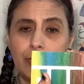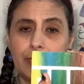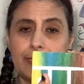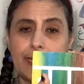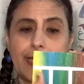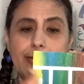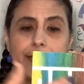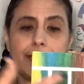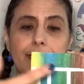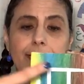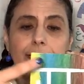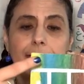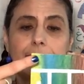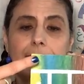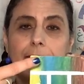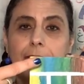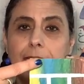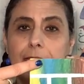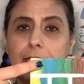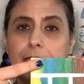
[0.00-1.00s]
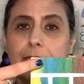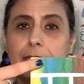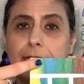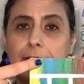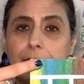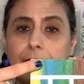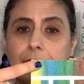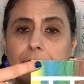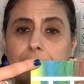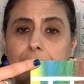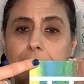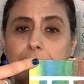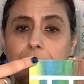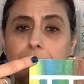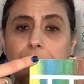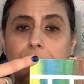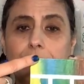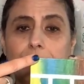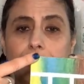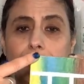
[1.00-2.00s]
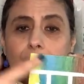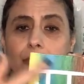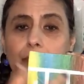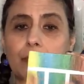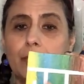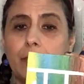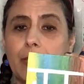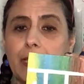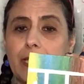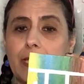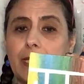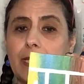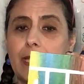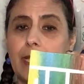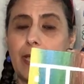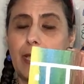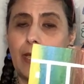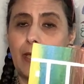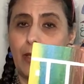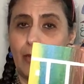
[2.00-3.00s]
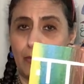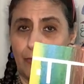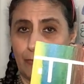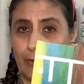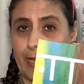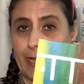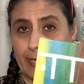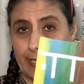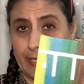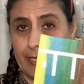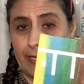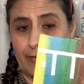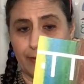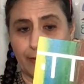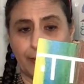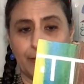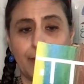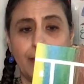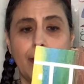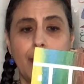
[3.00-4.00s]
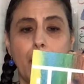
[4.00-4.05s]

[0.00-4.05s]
Technically, this letter here should be right here,